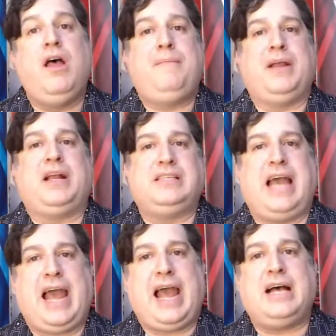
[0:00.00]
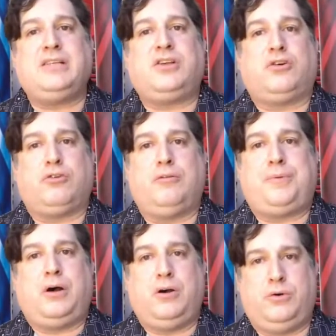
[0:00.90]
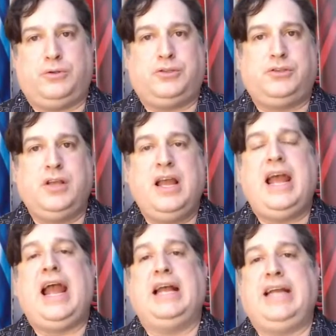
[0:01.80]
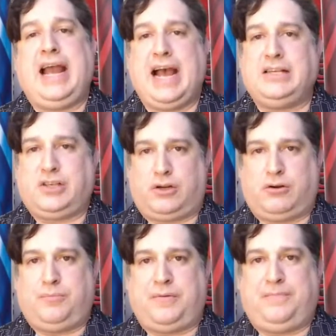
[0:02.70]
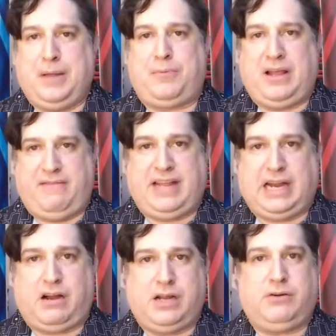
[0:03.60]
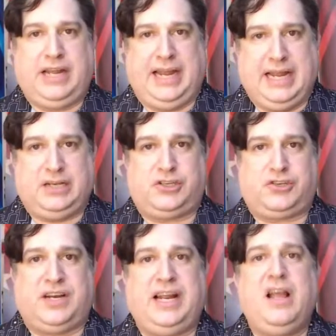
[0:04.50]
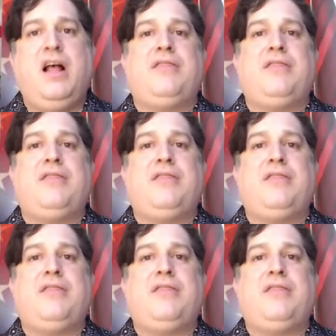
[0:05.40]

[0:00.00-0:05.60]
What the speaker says: Because as a group of hosts and as a group of people in the karaoke industry,